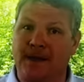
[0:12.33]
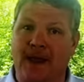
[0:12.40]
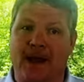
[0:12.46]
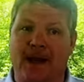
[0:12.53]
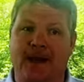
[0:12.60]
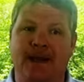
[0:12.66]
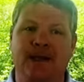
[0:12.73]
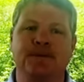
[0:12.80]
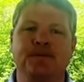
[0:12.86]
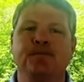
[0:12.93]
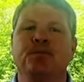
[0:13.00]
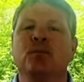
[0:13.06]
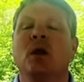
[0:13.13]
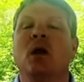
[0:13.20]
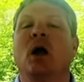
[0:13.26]
that is.
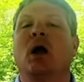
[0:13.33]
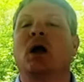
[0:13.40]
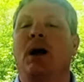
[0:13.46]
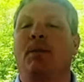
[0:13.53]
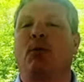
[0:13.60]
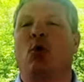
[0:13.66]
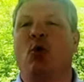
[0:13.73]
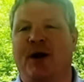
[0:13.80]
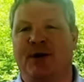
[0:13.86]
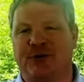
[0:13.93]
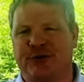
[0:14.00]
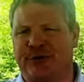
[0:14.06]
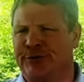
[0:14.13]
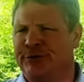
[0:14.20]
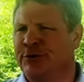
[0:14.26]
A couple
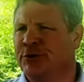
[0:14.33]
questions.